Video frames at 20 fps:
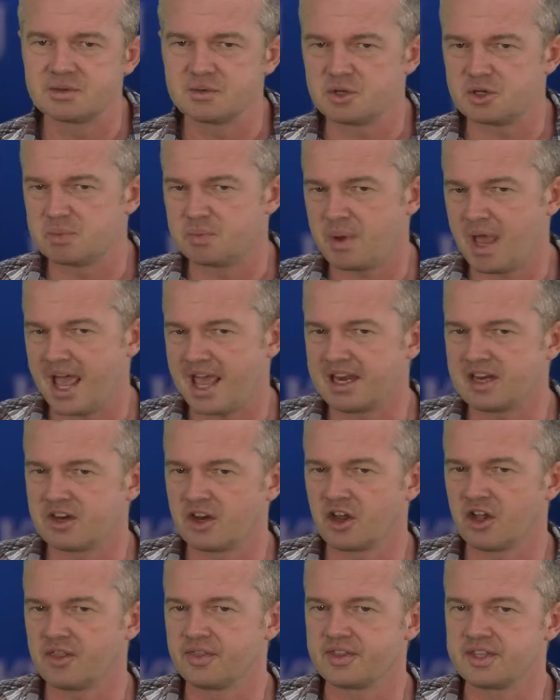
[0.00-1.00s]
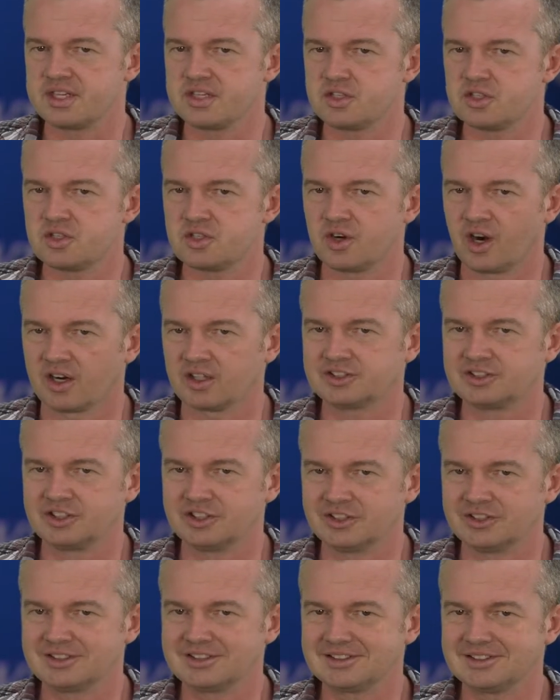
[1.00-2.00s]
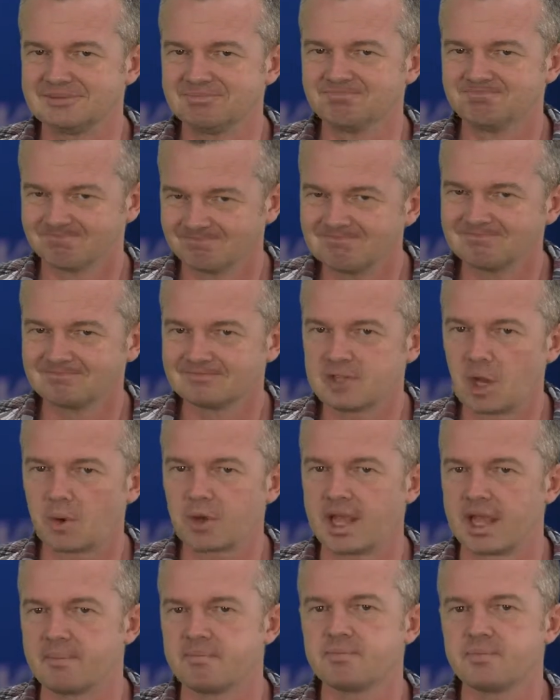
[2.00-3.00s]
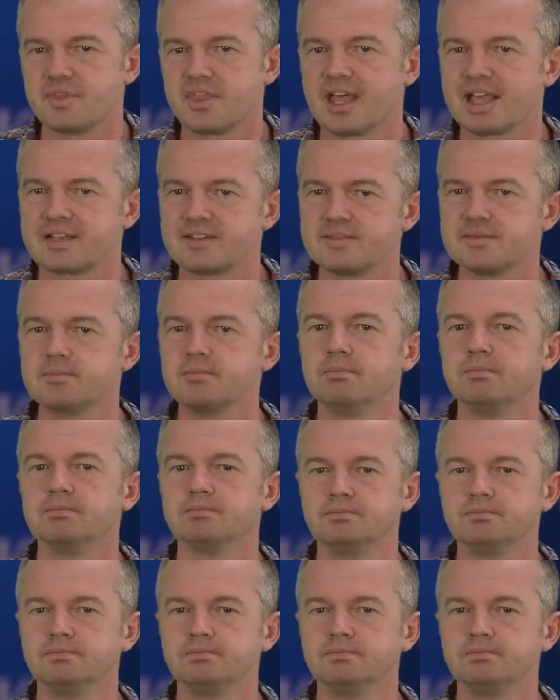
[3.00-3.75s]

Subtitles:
that depend on these structures. Okay, thanks.